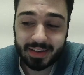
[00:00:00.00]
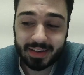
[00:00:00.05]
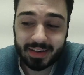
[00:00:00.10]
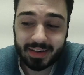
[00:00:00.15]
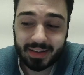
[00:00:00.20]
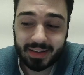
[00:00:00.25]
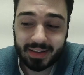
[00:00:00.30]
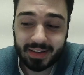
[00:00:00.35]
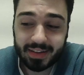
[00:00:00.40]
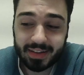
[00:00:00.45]

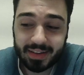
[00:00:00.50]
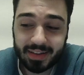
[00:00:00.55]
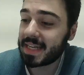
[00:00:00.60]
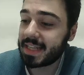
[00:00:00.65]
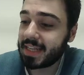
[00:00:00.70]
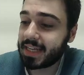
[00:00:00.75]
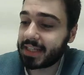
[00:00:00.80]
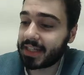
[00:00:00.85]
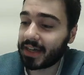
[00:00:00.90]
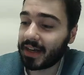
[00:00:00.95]
want to see
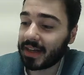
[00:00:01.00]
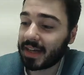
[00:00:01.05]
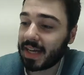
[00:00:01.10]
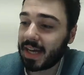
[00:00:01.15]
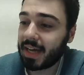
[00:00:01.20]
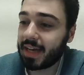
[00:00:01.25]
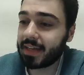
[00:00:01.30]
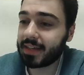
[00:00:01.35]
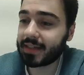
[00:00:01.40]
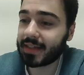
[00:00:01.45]
these young
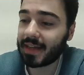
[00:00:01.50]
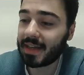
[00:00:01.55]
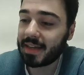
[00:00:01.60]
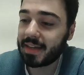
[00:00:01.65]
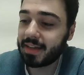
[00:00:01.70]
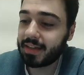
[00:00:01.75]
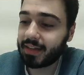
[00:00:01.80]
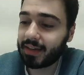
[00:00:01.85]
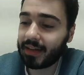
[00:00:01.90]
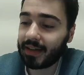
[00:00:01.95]
guys.
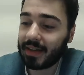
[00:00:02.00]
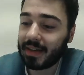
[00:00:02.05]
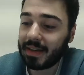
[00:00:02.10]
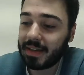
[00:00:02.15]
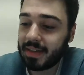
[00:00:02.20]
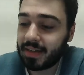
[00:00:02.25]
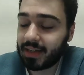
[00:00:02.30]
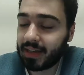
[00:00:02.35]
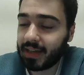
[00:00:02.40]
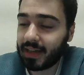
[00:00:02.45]
I
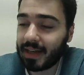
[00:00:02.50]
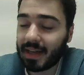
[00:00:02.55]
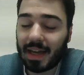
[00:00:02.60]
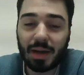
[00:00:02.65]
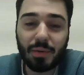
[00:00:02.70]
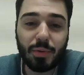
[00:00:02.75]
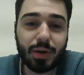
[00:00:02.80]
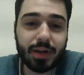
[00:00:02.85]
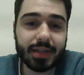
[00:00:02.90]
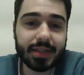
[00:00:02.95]

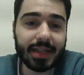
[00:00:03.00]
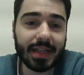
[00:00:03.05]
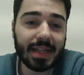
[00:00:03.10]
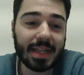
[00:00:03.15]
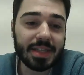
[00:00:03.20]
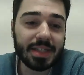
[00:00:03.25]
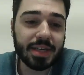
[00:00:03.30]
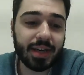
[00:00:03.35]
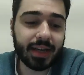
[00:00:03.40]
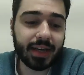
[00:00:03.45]
want to see
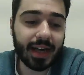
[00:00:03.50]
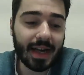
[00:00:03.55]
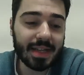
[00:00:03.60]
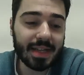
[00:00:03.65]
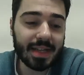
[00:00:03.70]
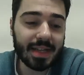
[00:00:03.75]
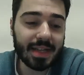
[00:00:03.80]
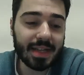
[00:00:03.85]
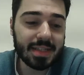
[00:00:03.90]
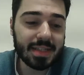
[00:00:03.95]
these young guys
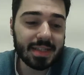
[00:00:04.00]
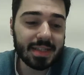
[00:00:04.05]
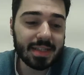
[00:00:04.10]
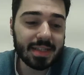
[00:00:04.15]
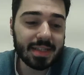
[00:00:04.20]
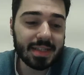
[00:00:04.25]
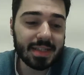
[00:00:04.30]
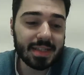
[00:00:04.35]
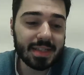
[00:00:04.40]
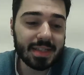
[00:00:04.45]
in the
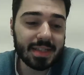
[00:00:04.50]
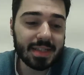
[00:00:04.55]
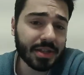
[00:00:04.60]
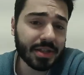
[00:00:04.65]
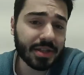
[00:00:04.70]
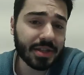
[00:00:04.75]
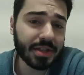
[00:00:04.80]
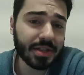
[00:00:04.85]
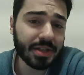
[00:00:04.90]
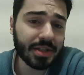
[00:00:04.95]
lineup,
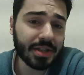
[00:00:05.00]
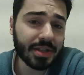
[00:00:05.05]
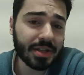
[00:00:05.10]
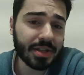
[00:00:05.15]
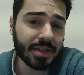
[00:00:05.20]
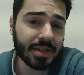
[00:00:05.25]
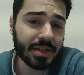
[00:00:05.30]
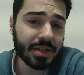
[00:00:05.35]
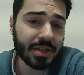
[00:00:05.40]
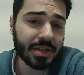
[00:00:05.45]
especially if we have an
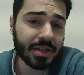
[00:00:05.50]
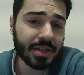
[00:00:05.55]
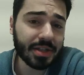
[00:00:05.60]
injury.